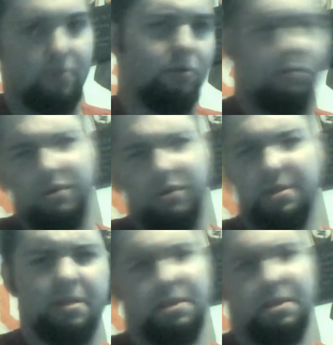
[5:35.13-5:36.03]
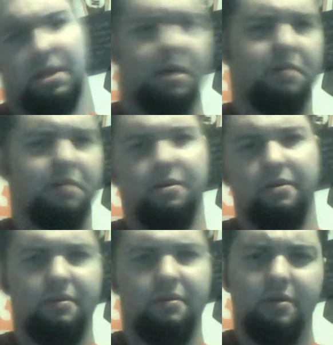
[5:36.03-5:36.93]
well, who is this kid
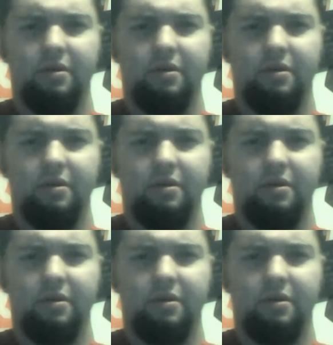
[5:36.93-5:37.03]
to